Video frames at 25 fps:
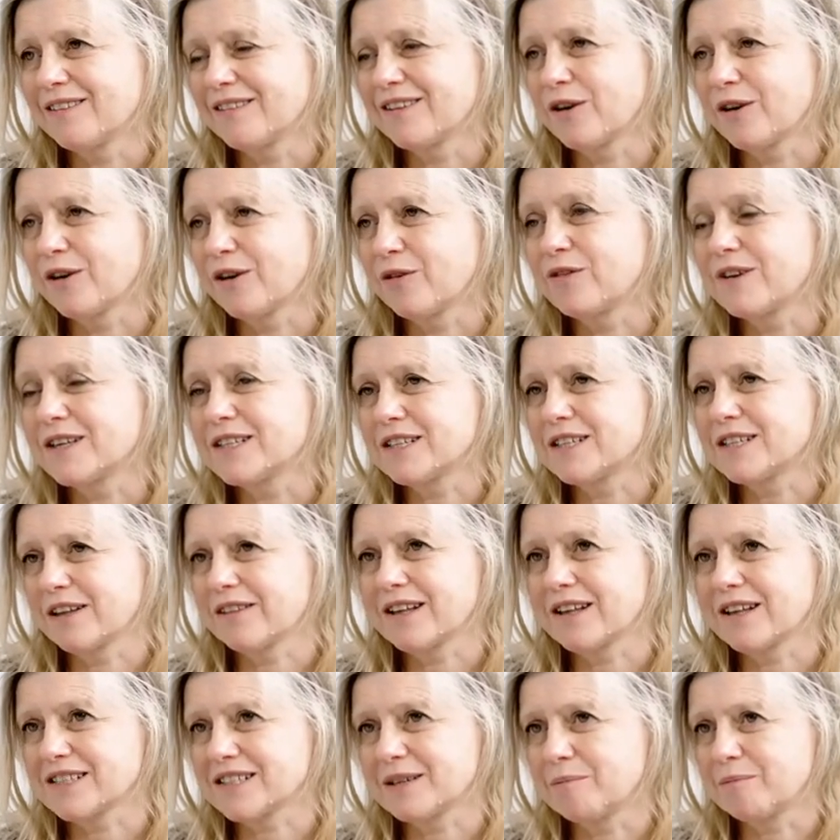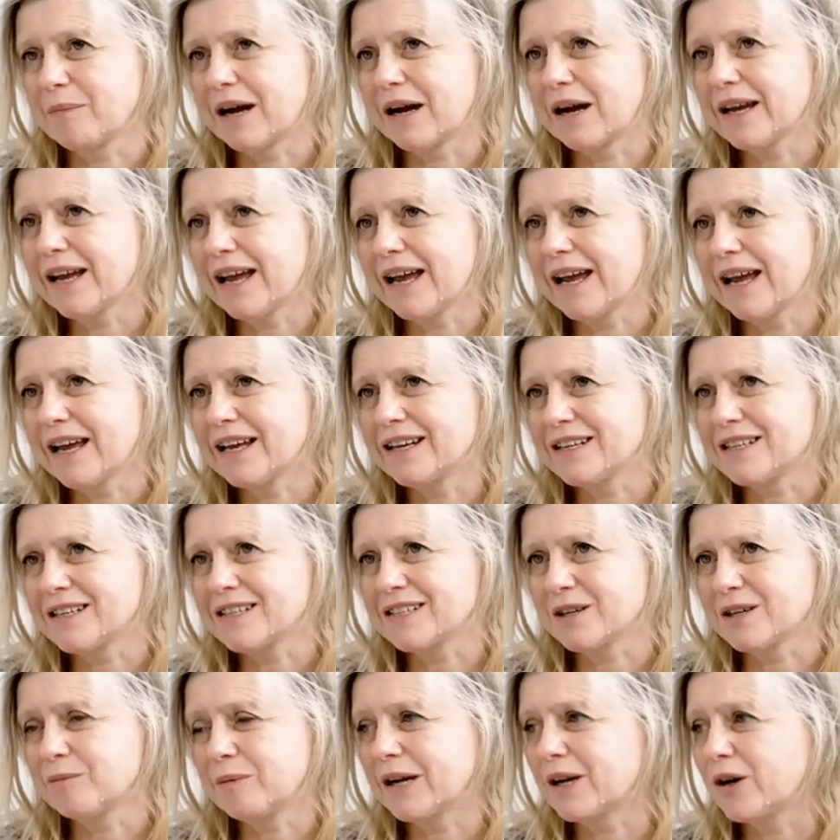the obvious thing that's in my head is
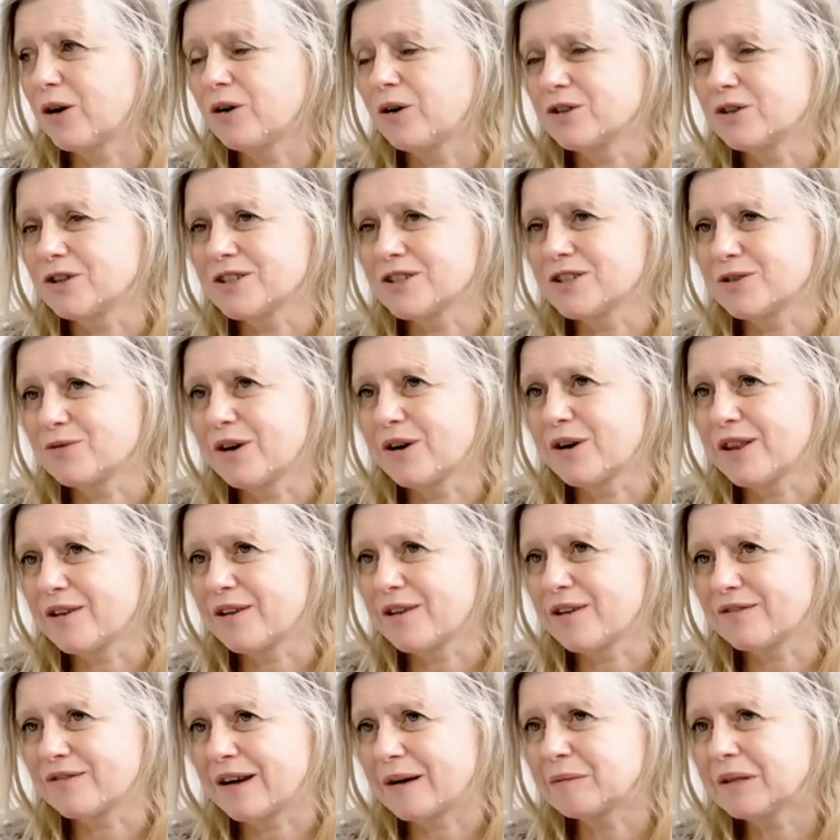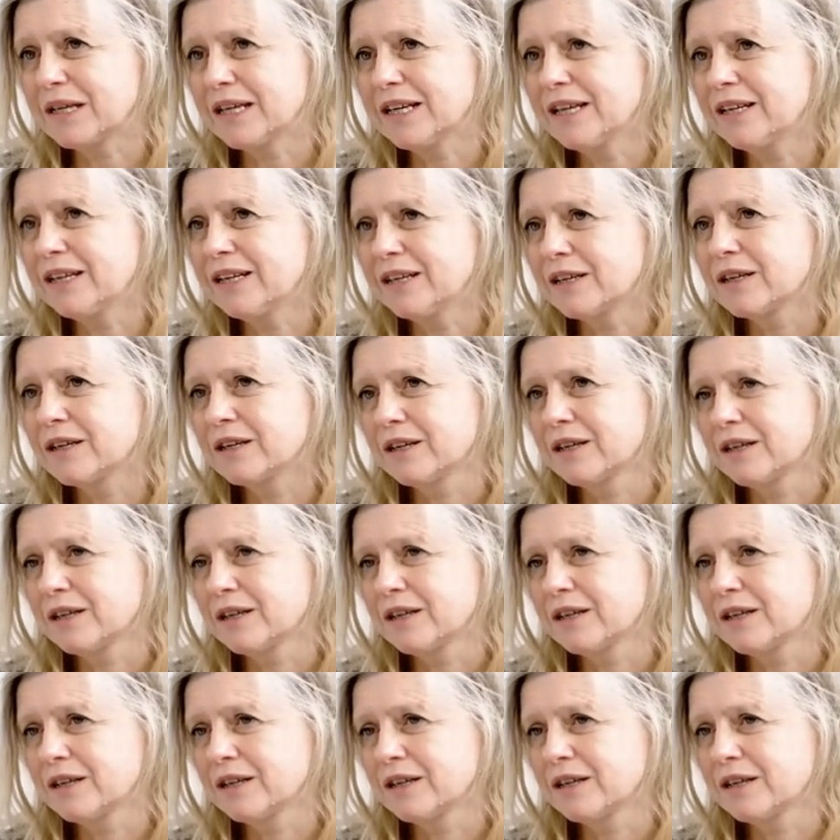oh my god, does it run the family?